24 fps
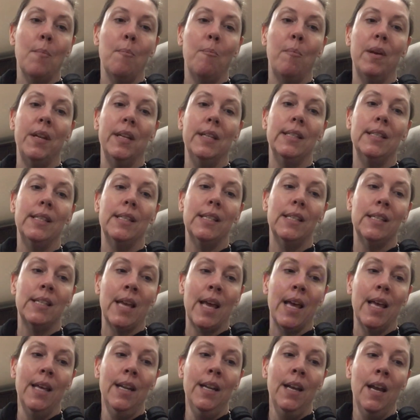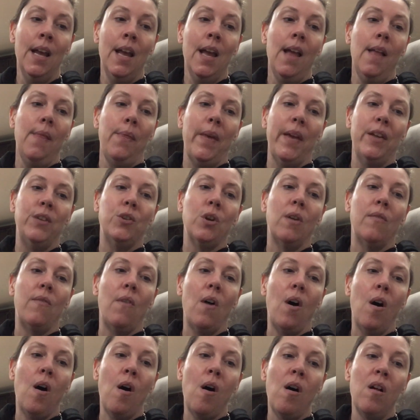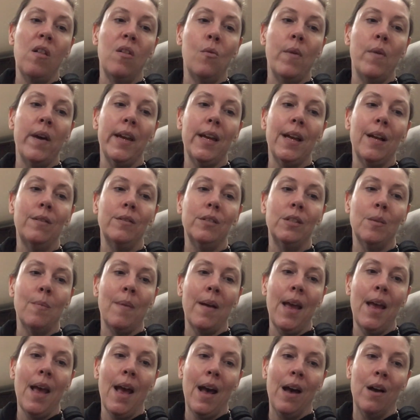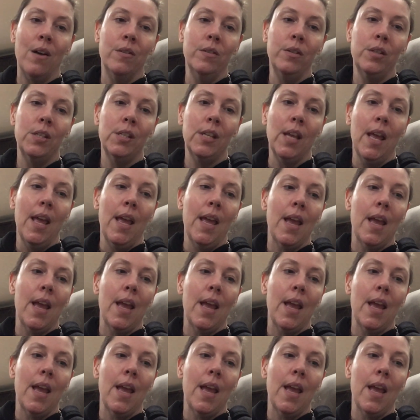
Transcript: but instead they drove all the way out to my house